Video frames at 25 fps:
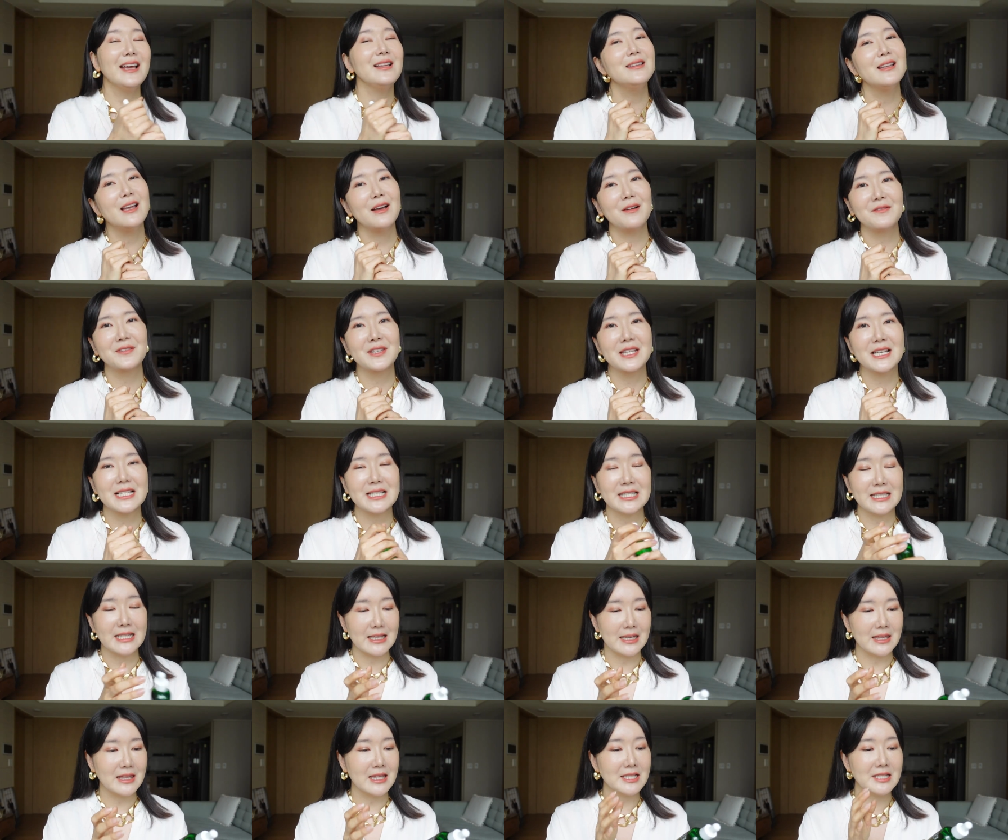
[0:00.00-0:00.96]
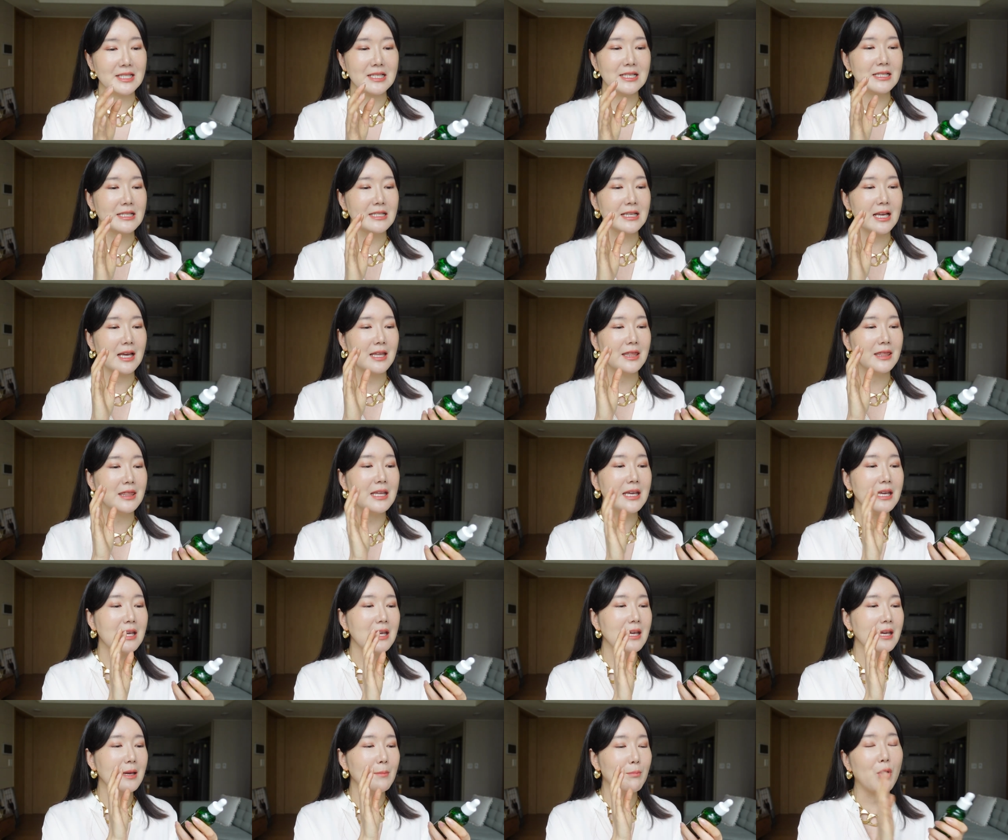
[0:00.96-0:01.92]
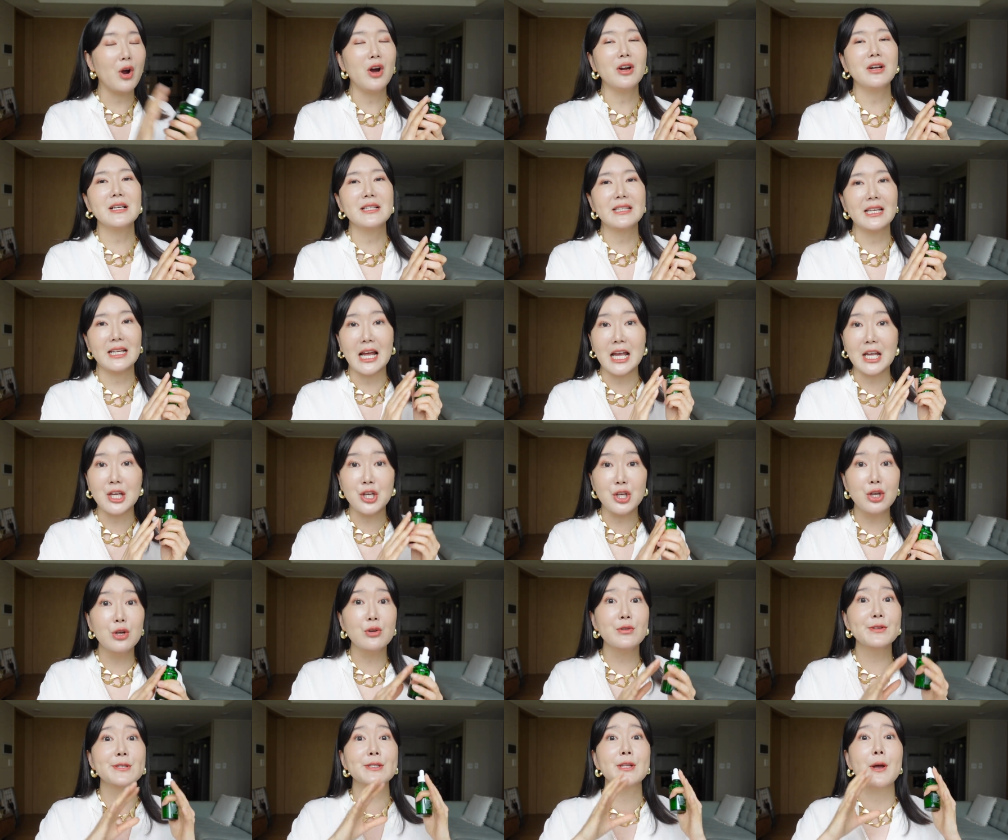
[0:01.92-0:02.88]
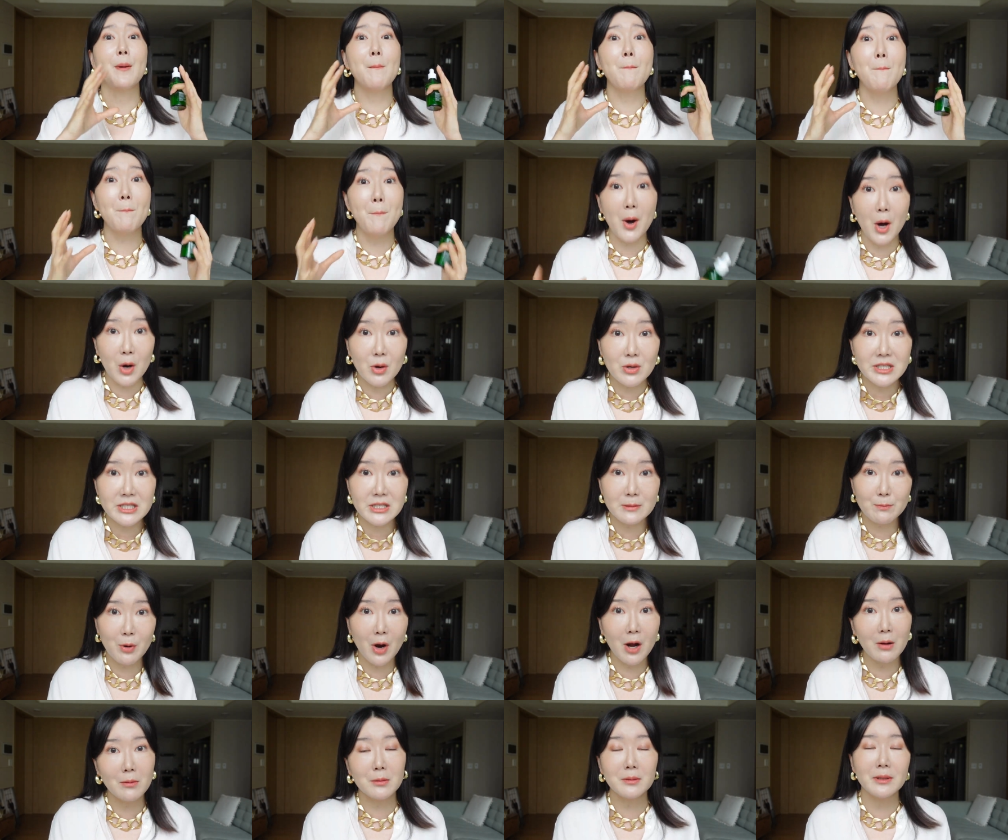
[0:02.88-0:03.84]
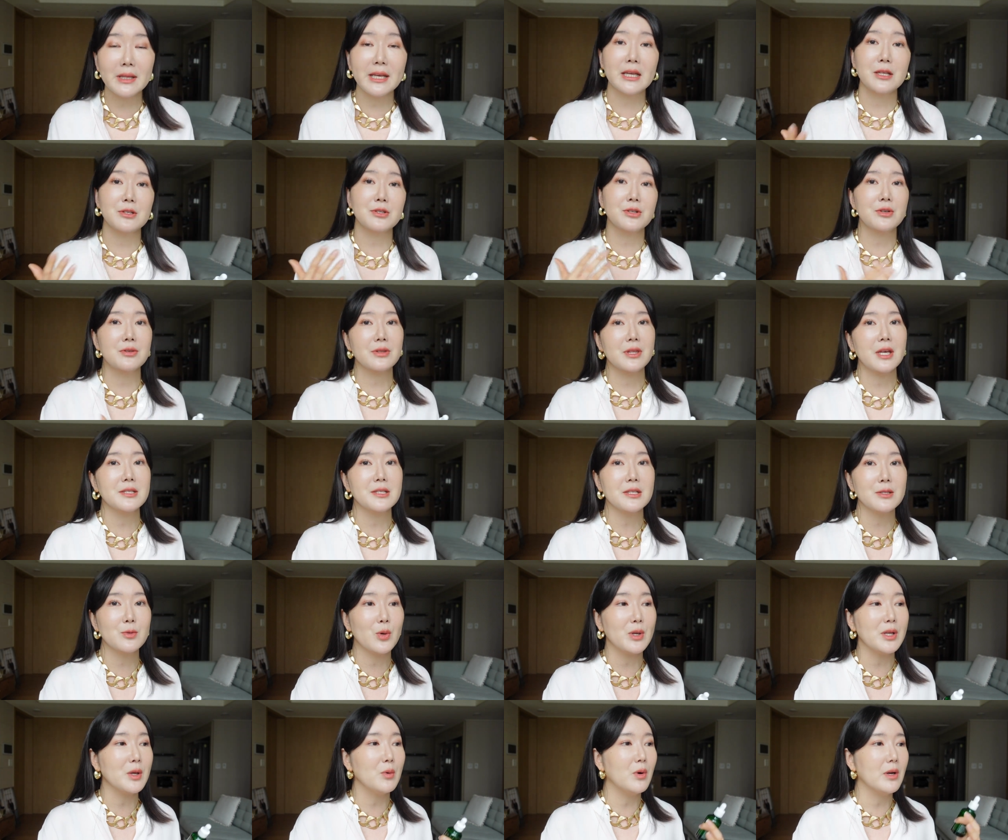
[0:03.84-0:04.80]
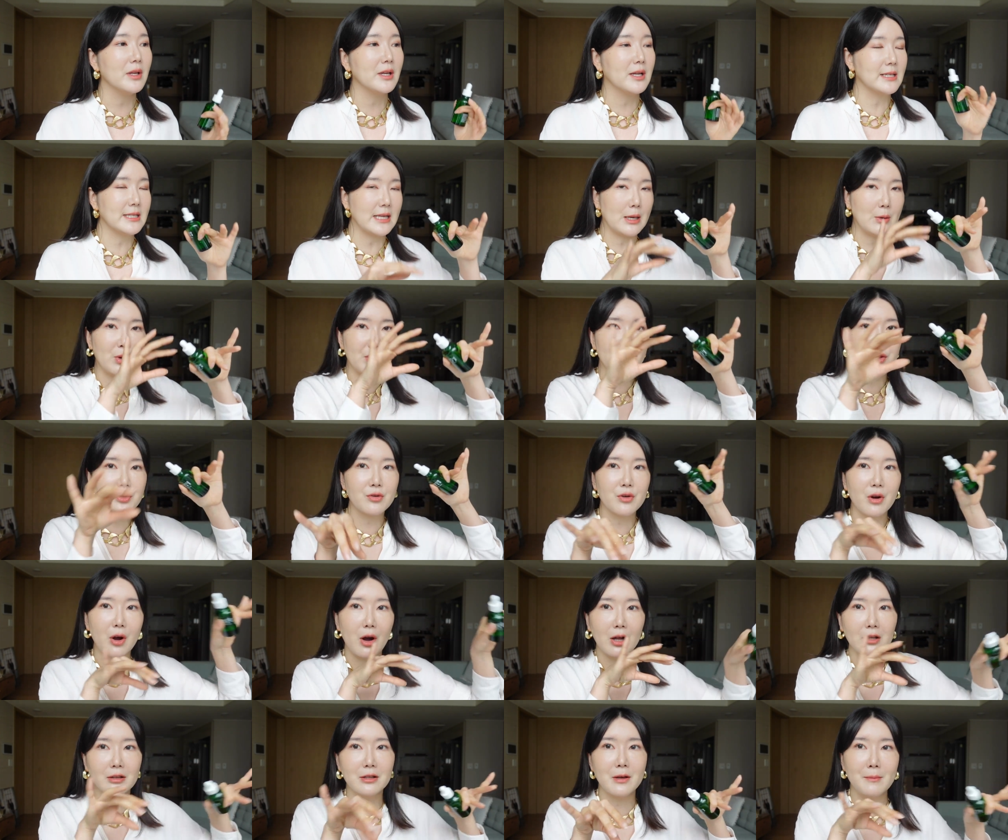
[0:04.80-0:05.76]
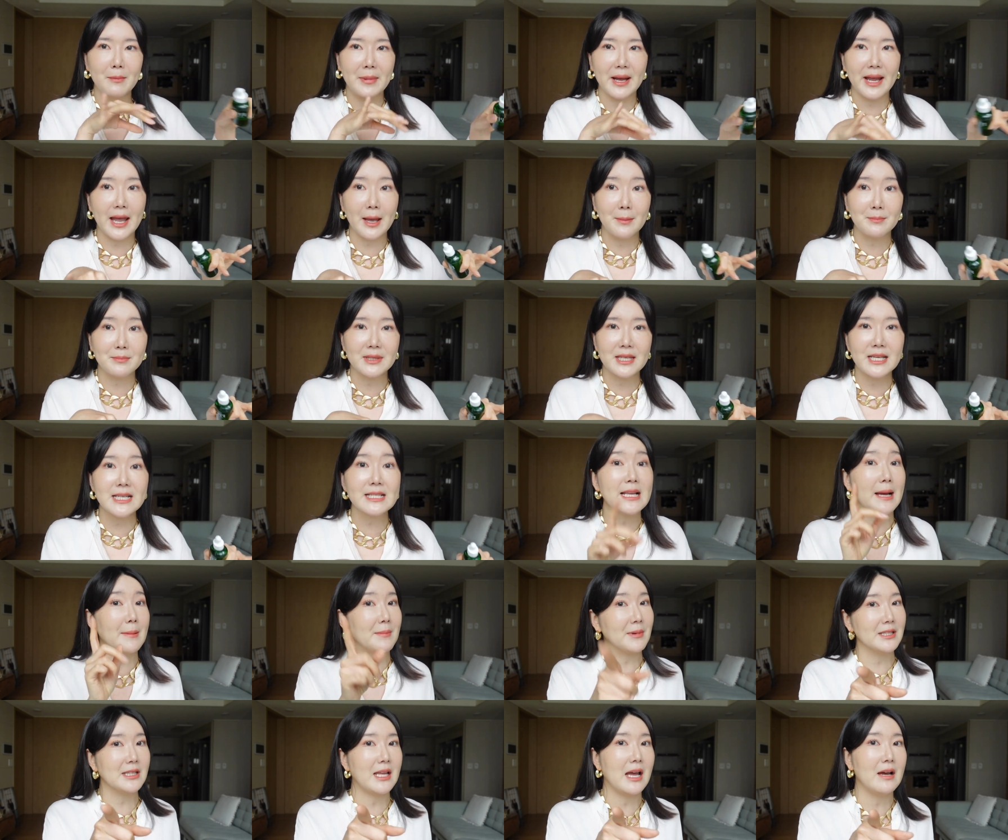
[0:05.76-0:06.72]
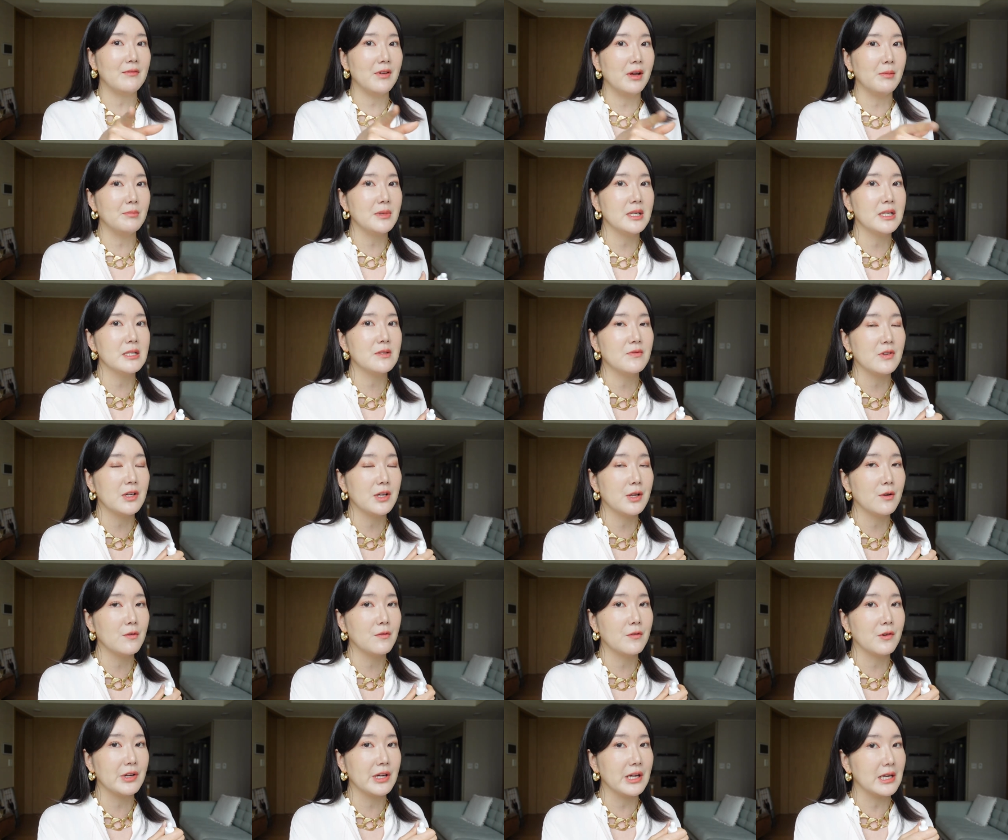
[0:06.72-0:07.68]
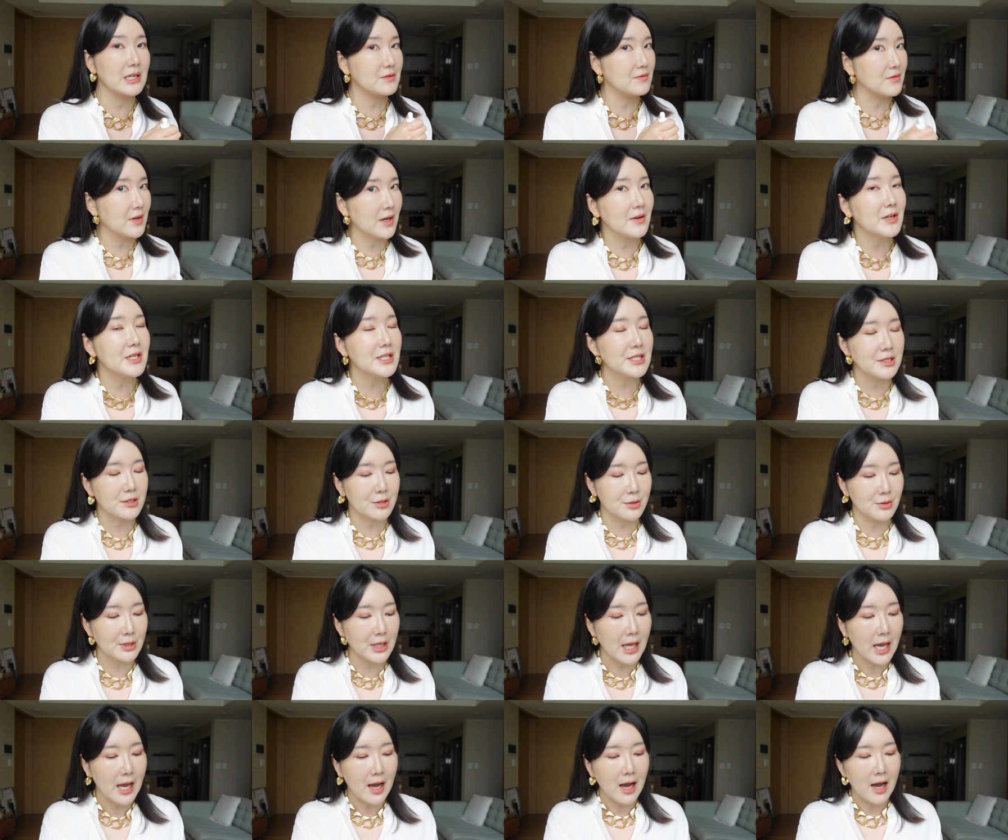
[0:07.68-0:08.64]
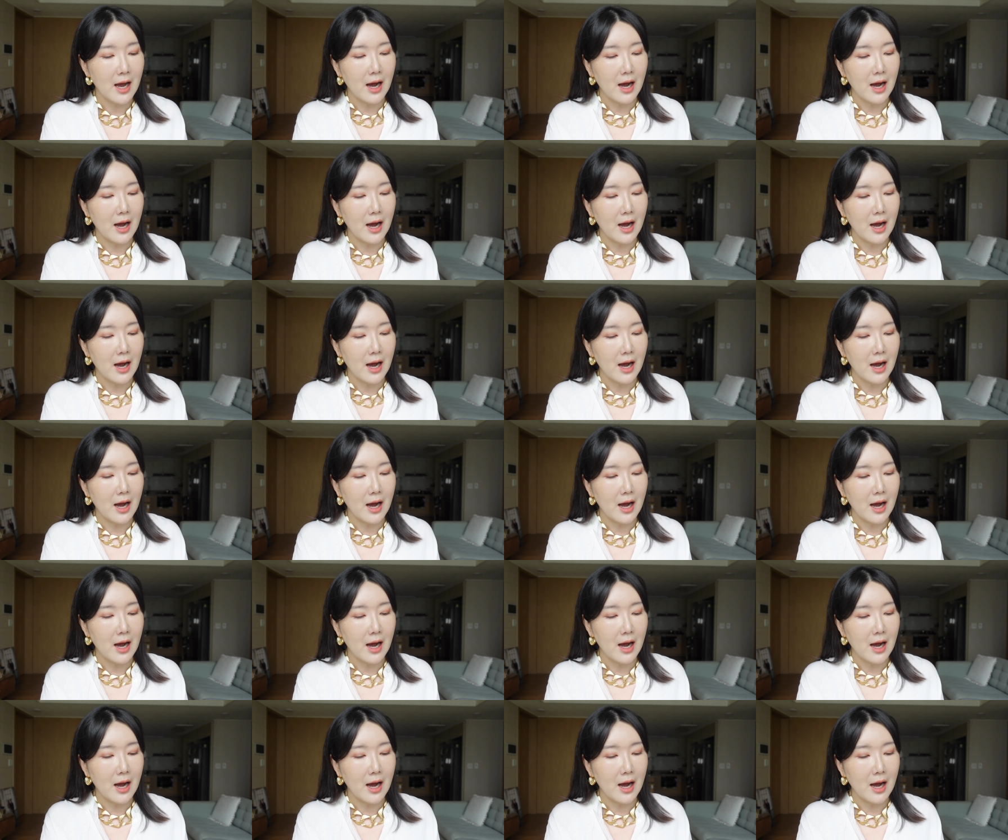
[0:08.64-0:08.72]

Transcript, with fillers: I love this. This is the product that I used the most probably in two thousand twenty-one because I went through all of my empties. I'm gonna have an empties video for you guys very soon.